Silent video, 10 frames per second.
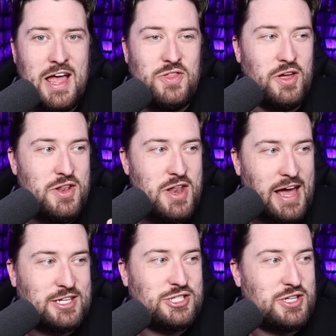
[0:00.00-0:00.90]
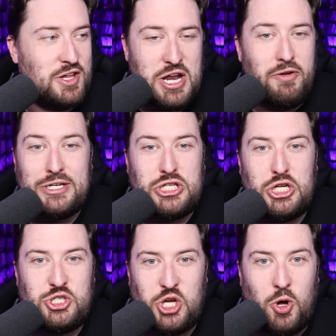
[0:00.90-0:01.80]
And the next, the nearest
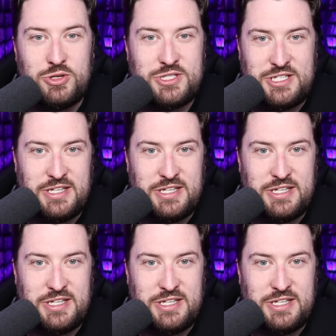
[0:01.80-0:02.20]
adult